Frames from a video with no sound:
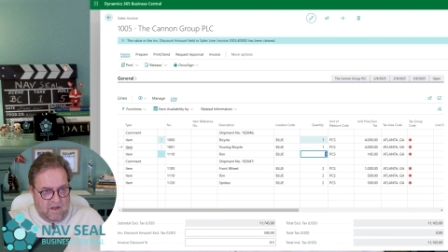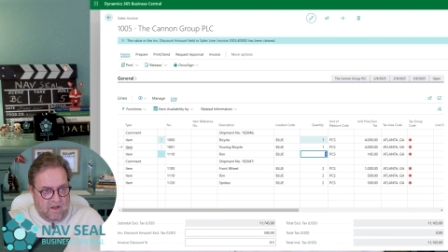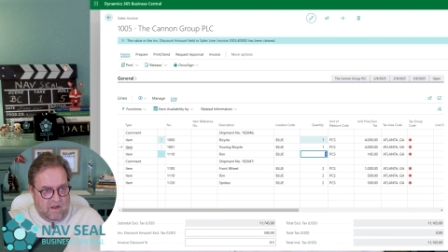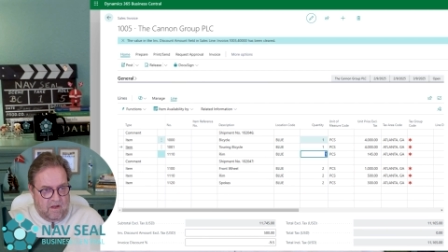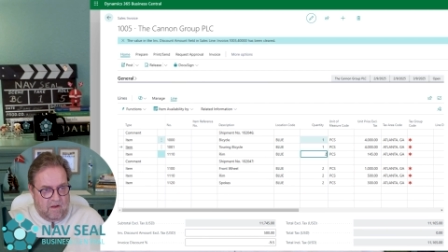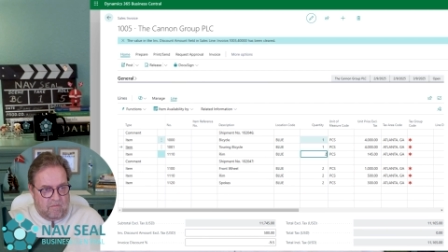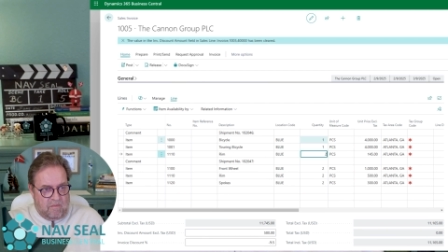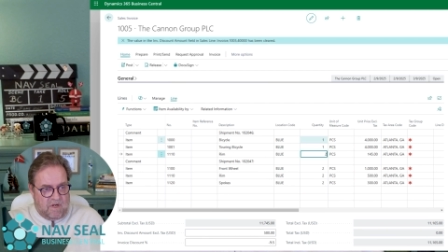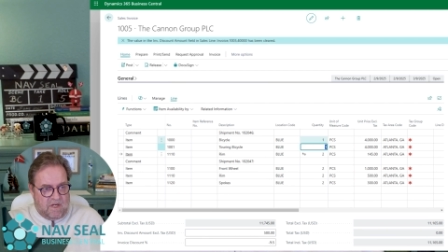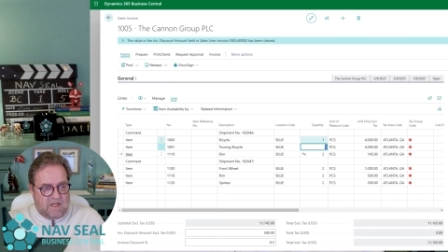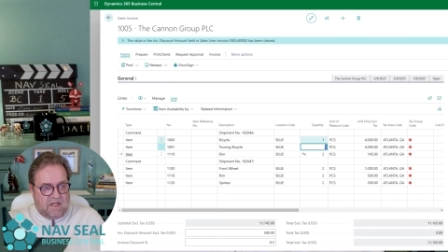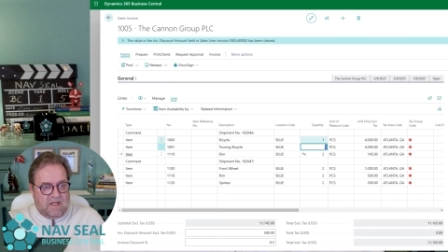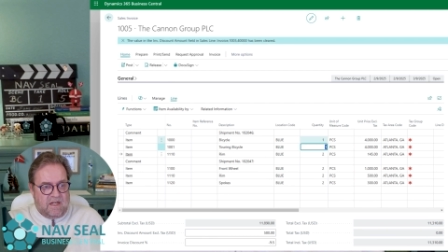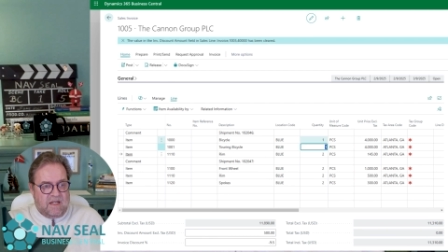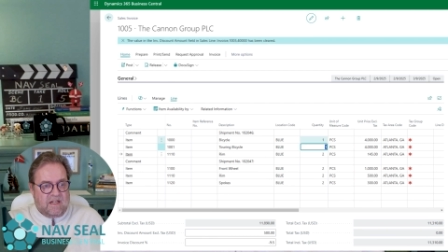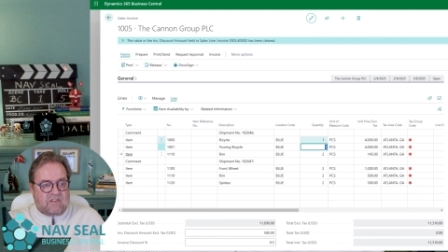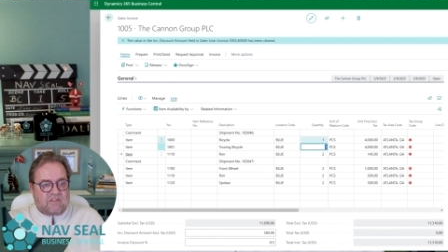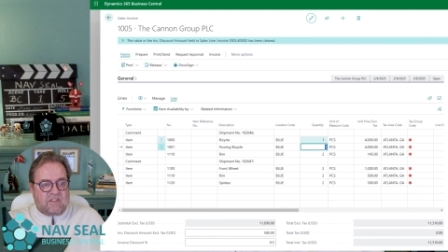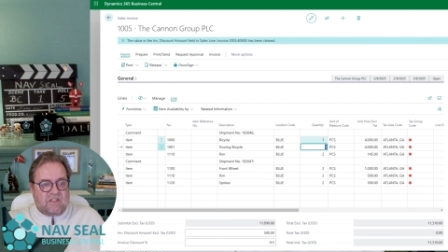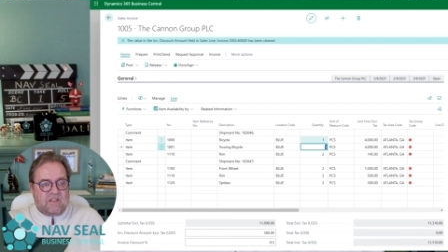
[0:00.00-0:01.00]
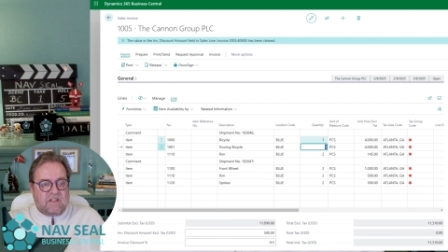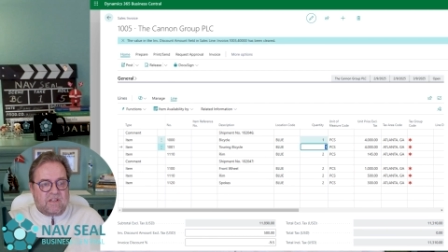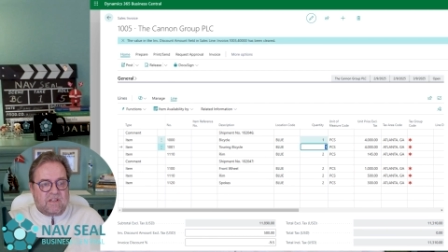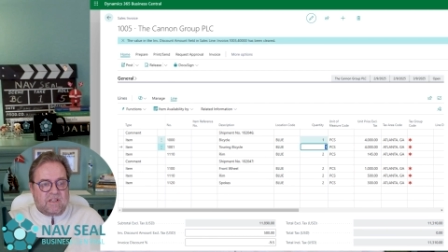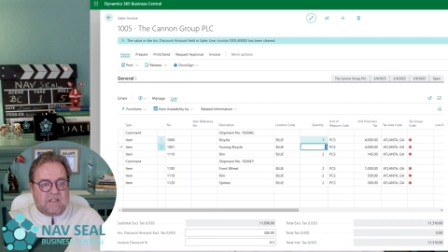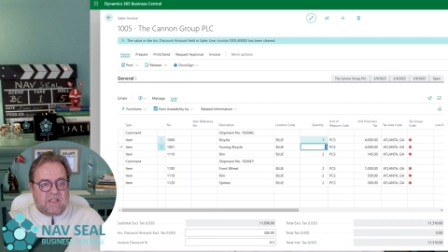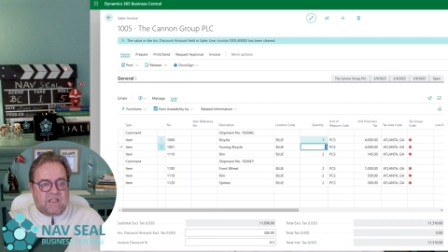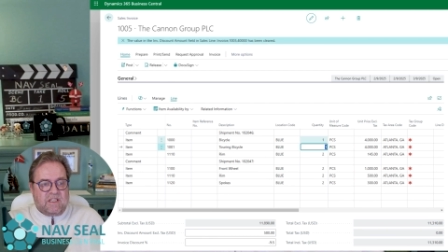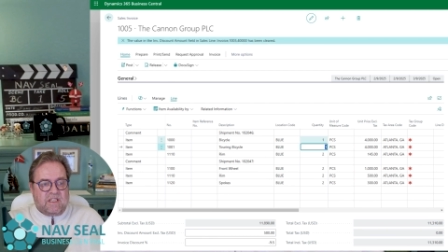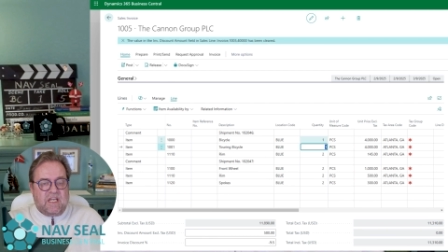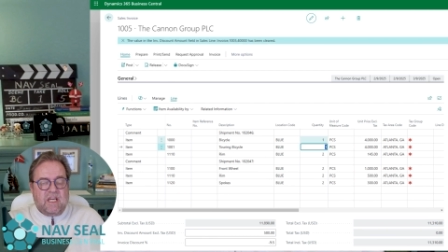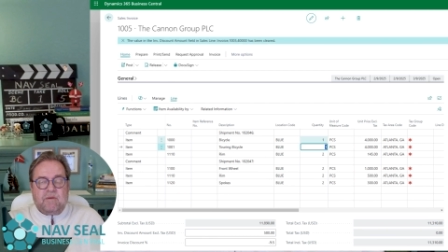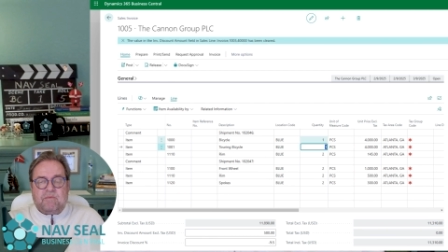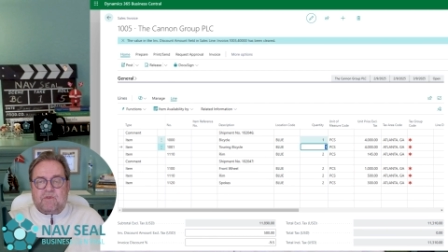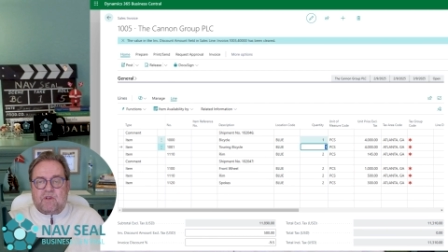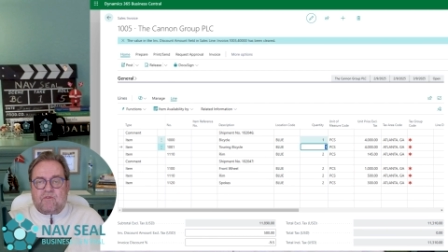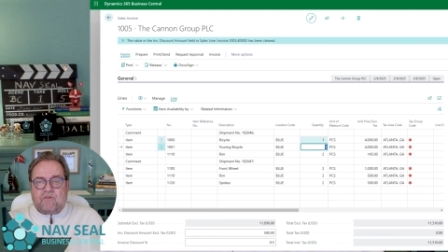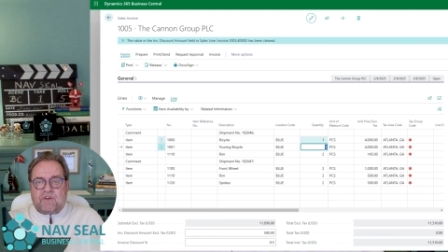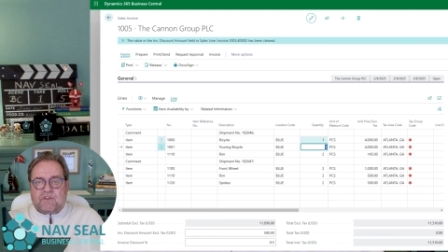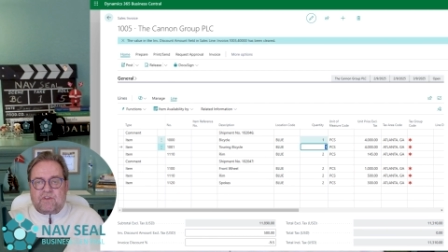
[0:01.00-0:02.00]
But let's keep the
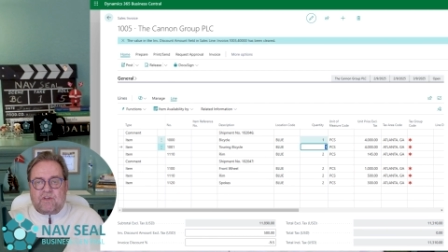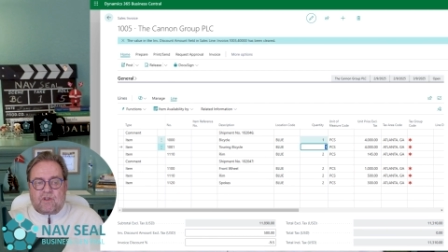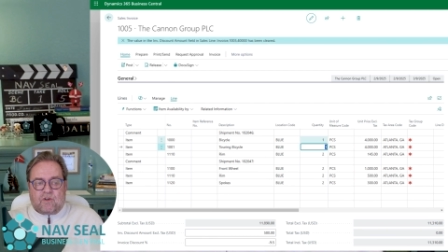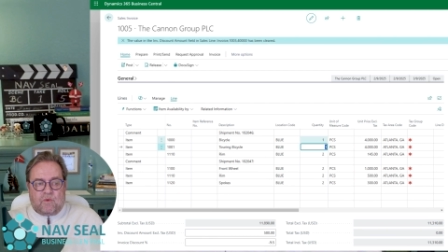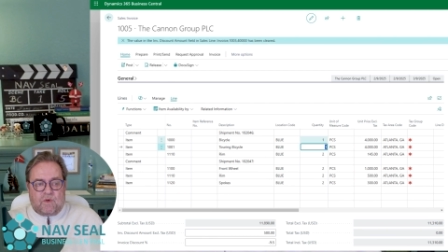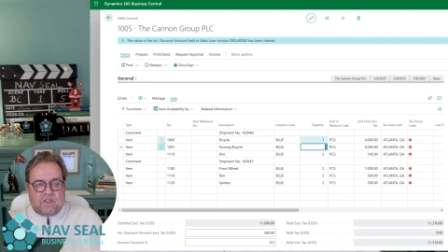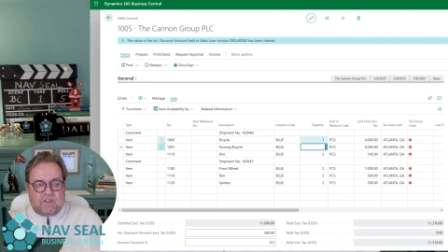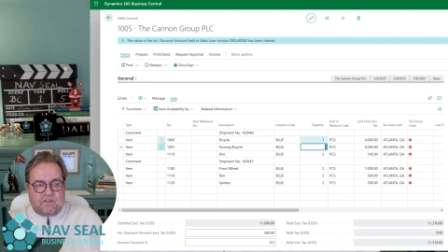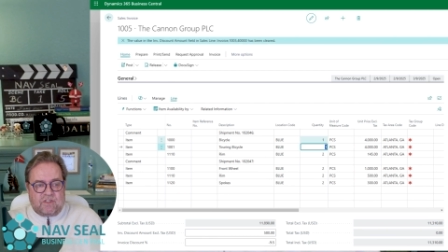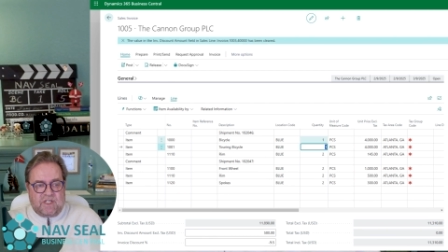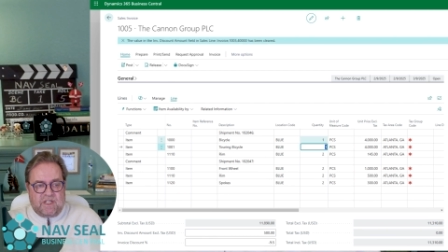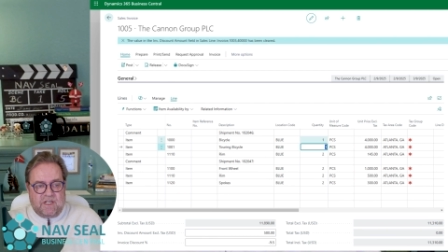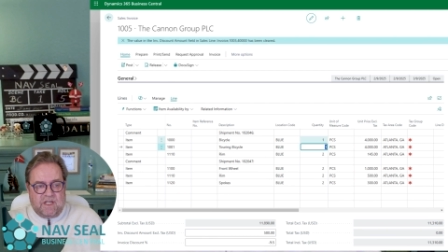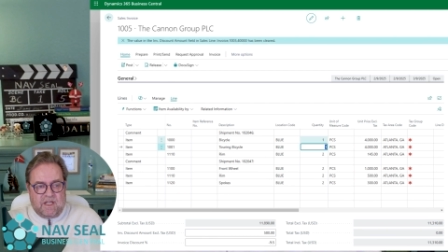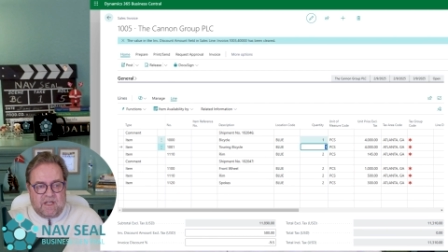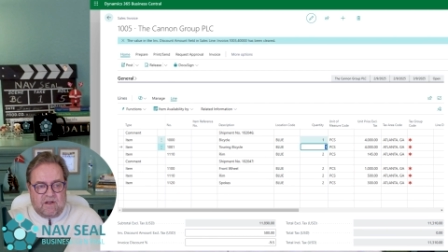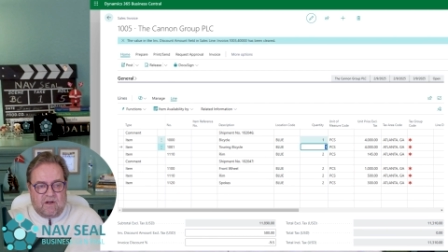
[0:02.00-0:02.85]
original quantity in here.